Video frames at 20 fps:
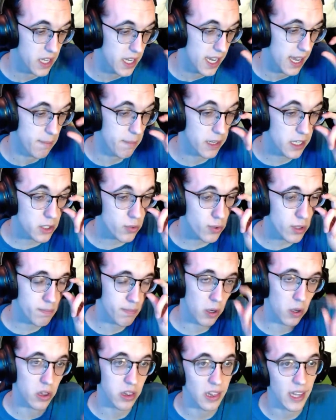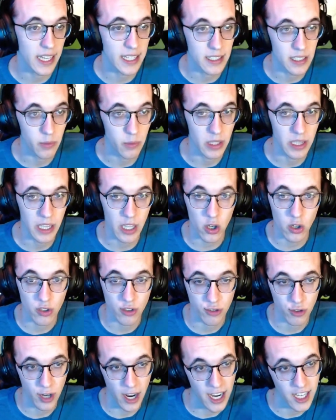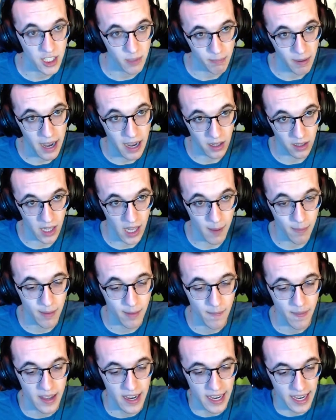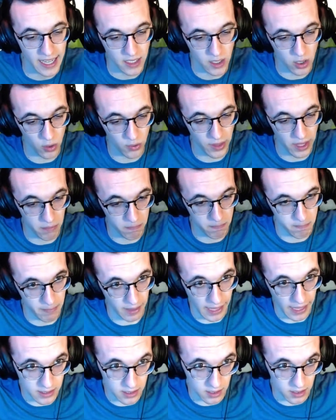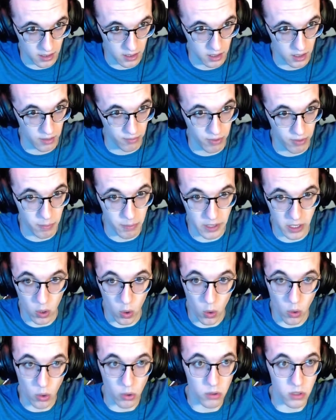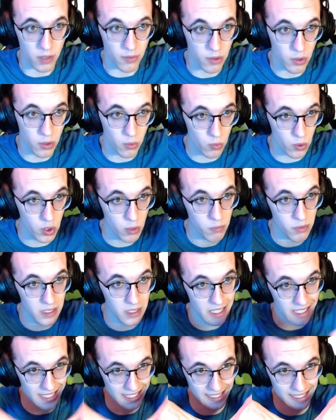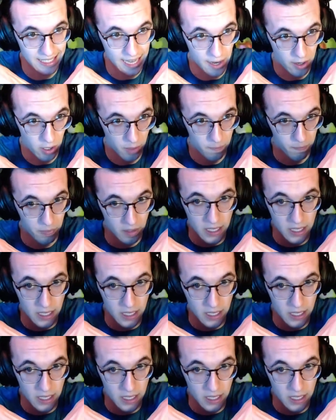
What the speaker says: And because we were both lazy, we let our trash pile up until they met from the corners of the room to the center.